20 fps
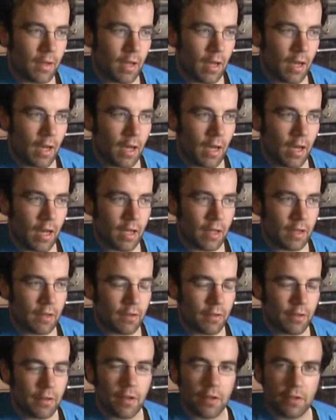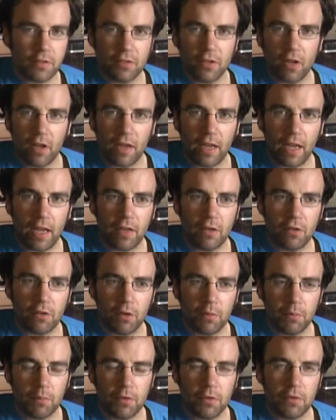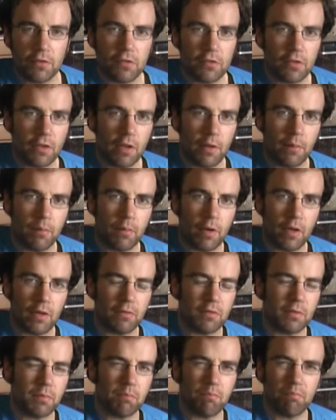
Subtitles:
I started getting numbness it was